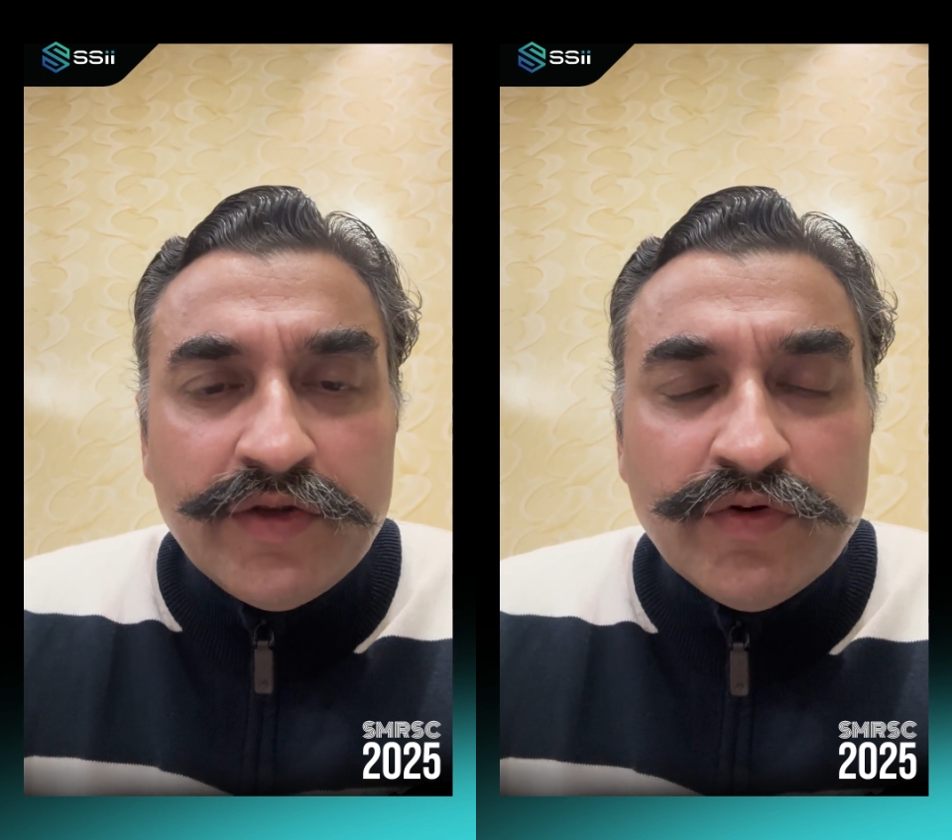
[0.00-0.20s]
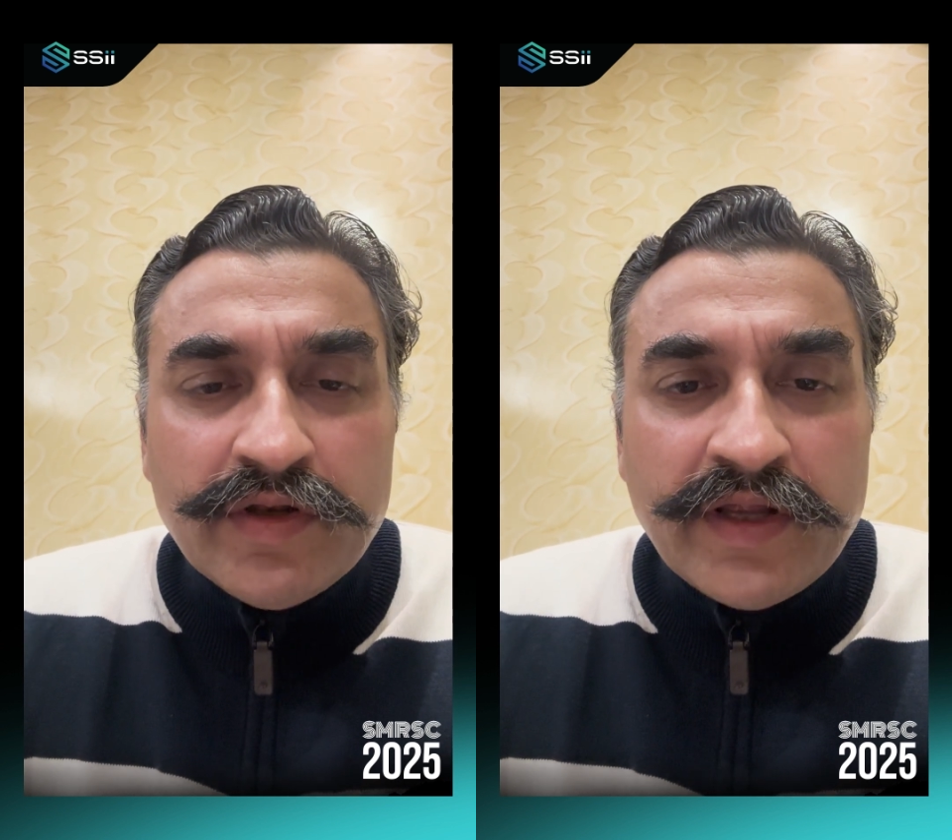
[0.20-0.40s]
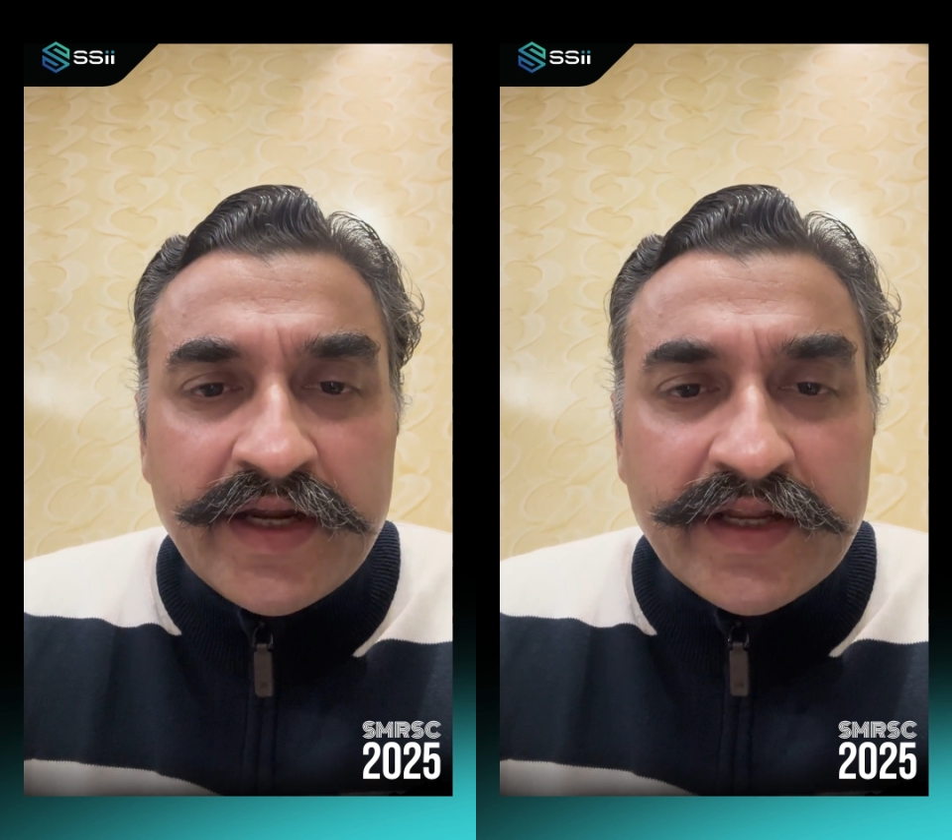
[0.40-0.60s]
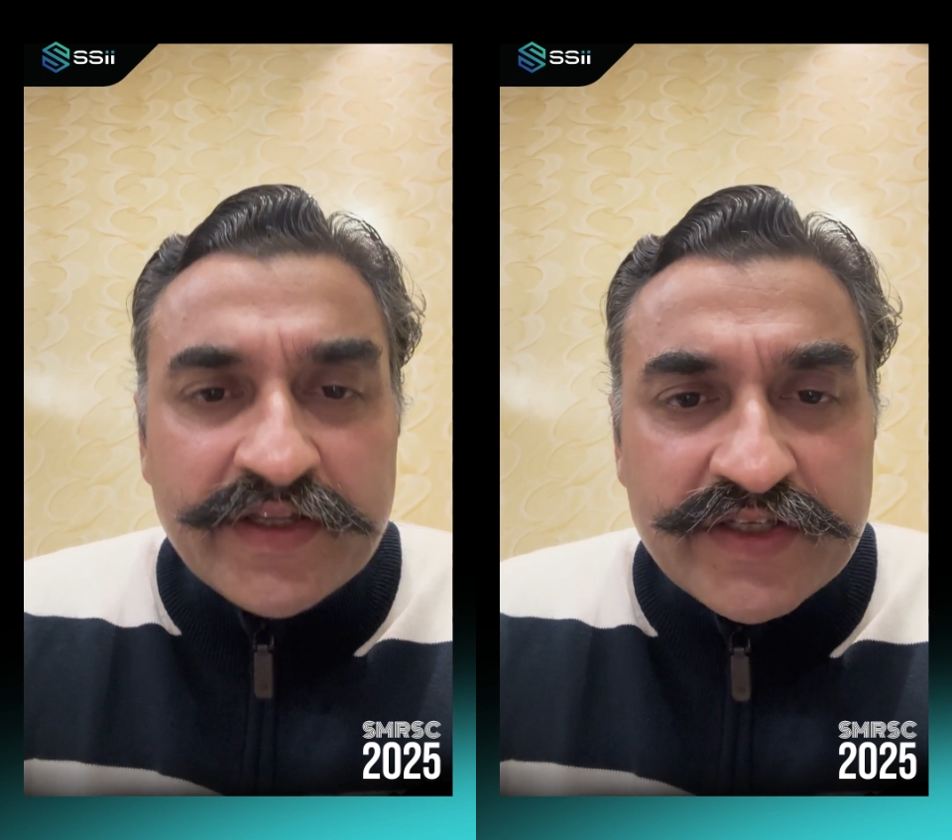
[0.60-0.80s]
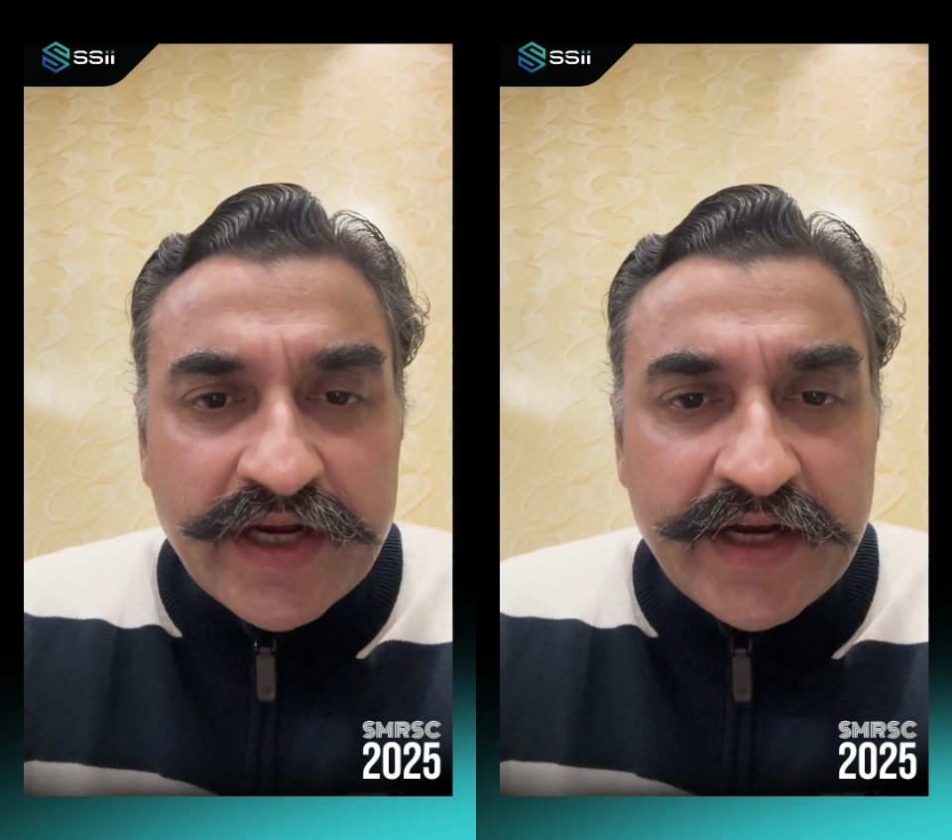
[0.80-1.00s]
you will get
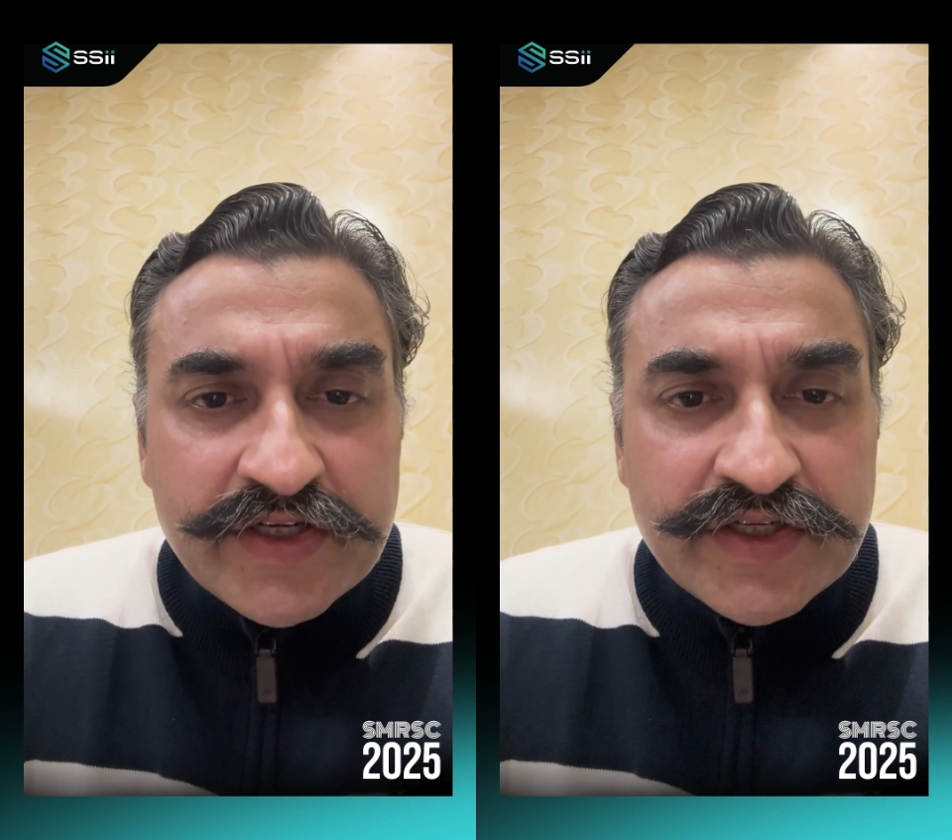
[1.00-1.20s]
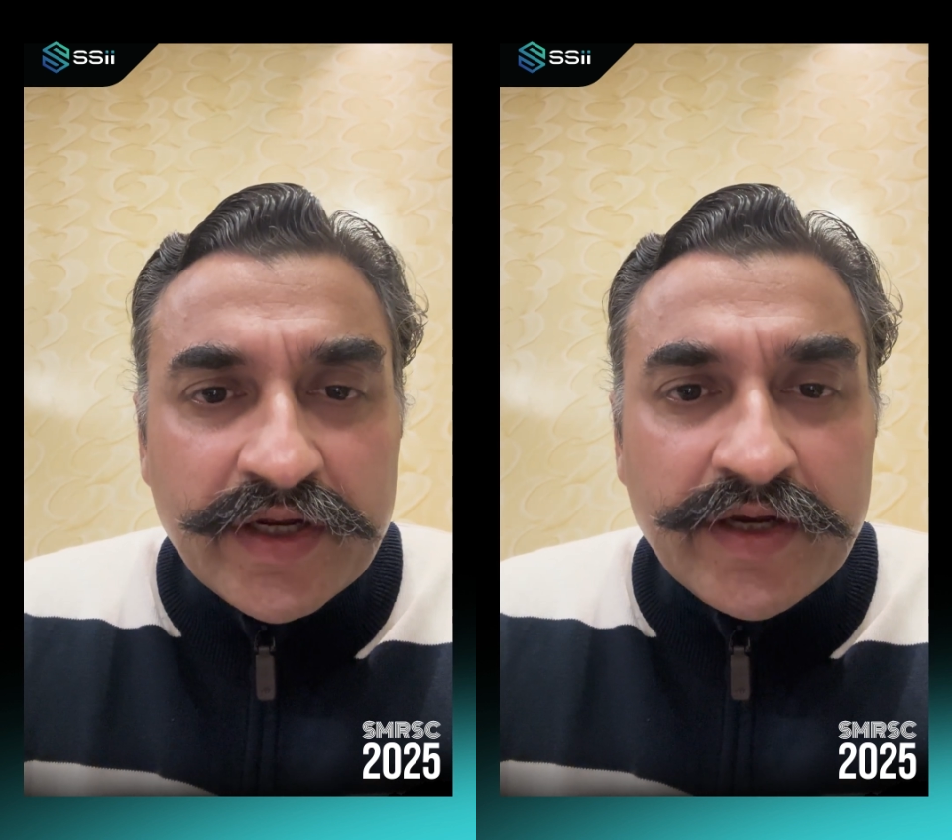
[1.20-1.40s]
insights